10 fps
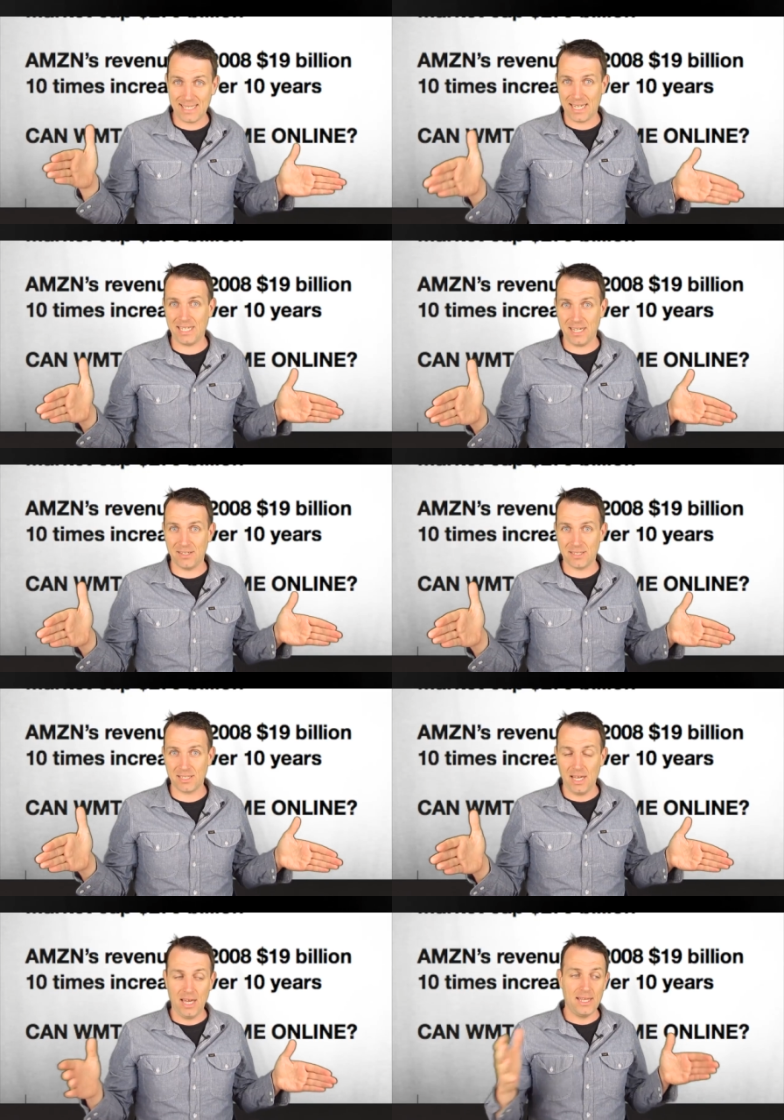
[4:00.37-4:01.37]
ten
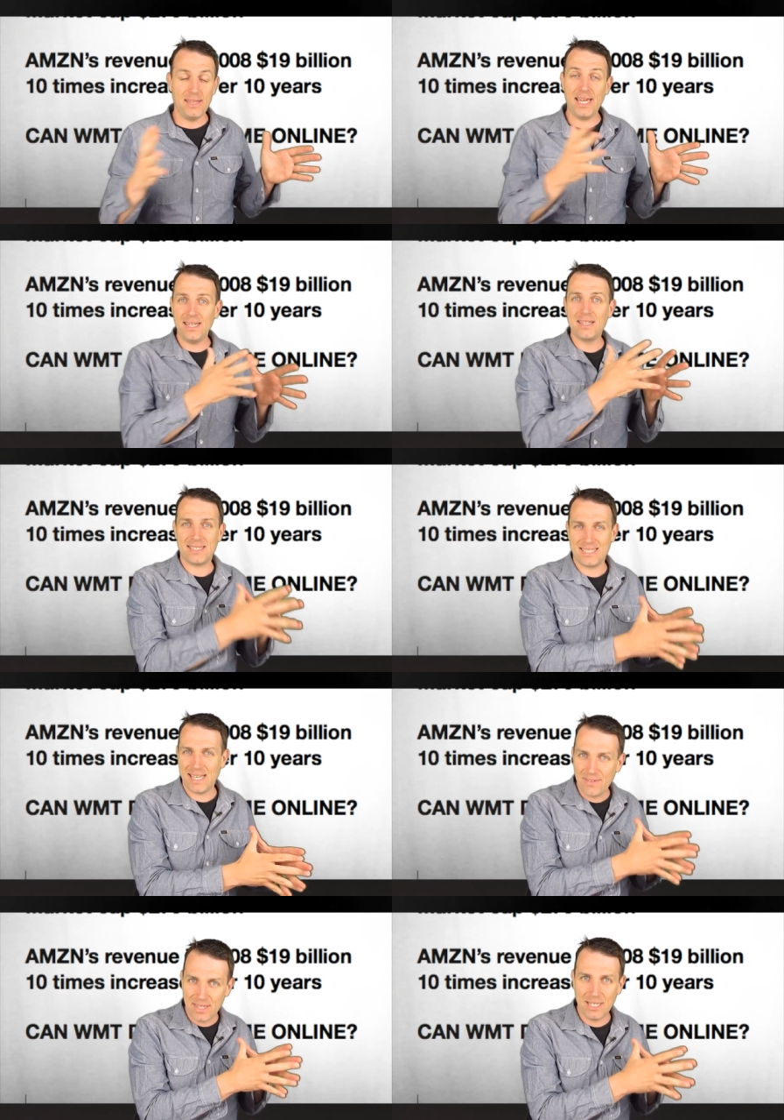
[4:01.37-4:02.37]
years, then the
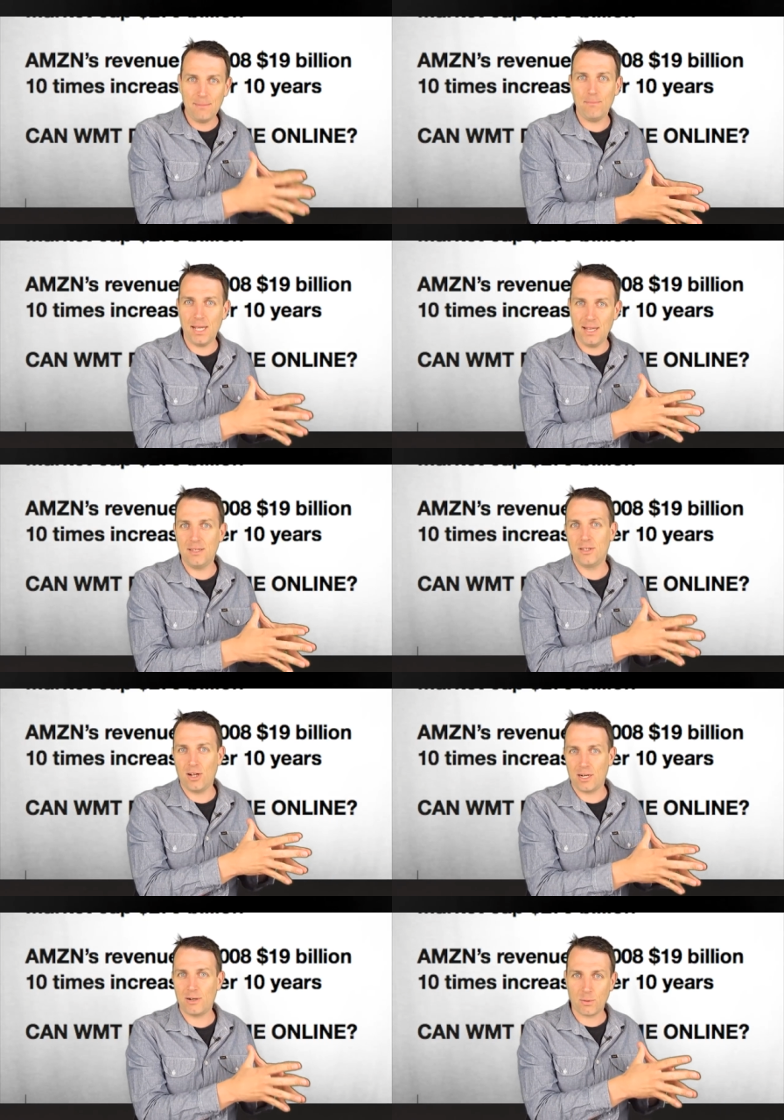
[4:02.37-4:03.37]
seventeen billion
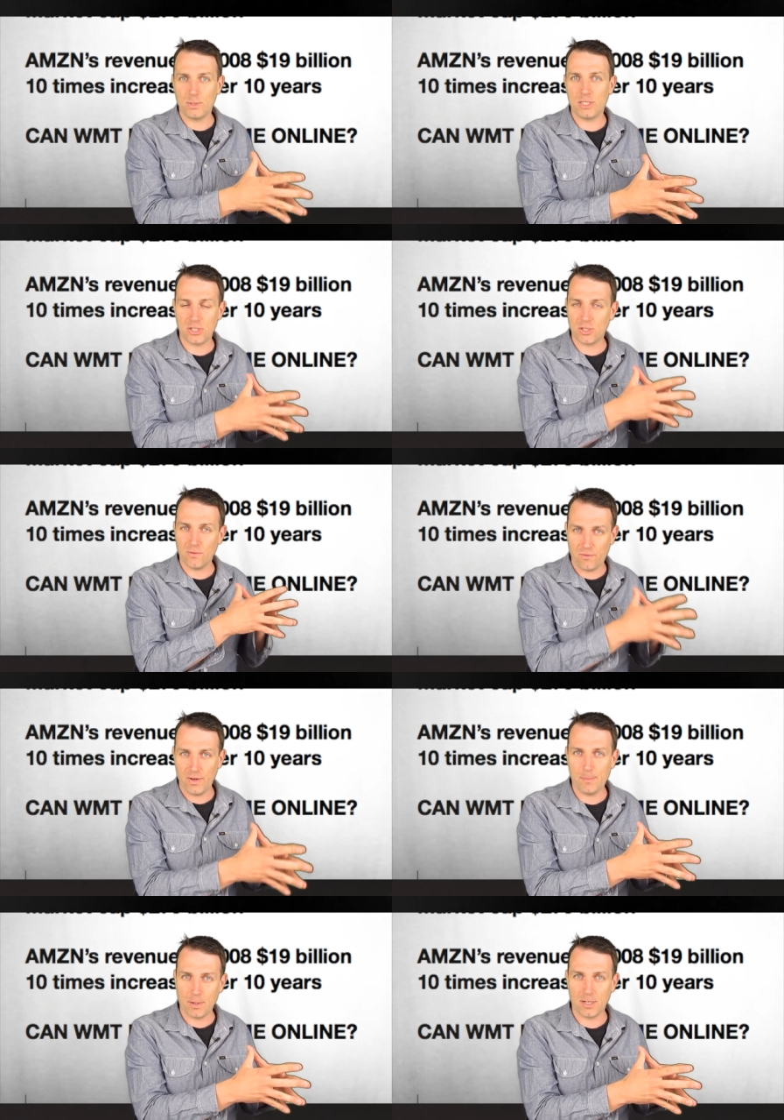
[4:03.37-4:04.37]
dollars acquisition of
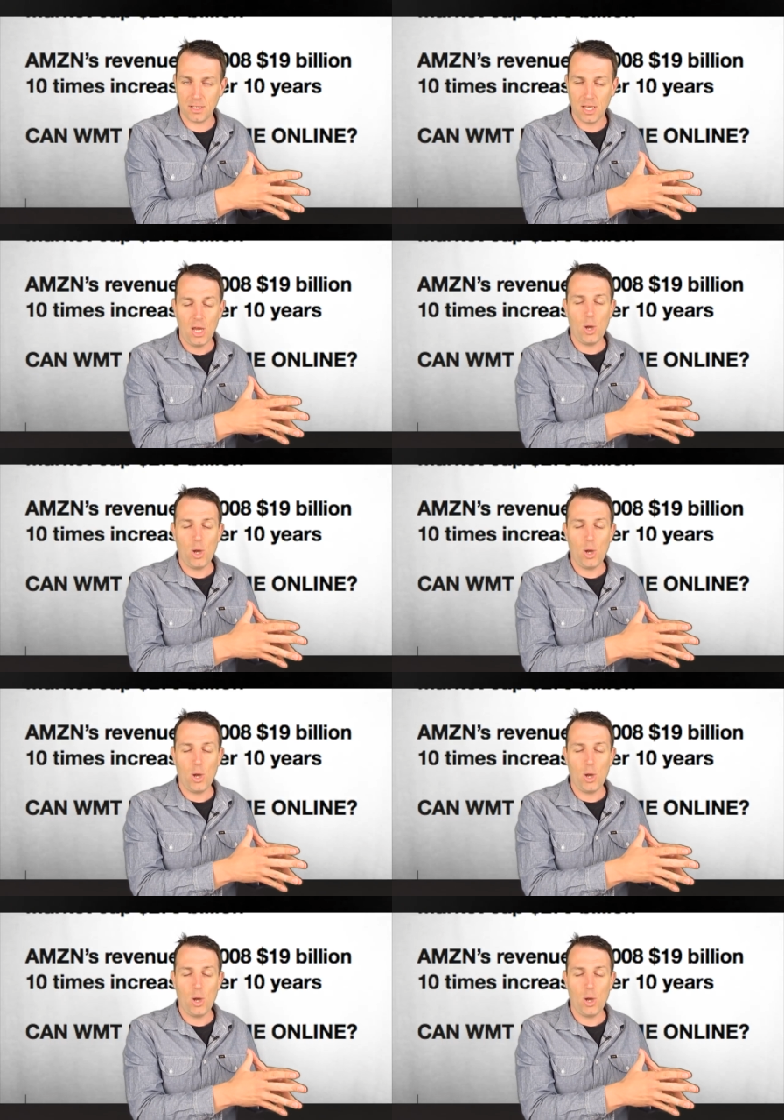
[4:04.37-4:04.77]
Flipkart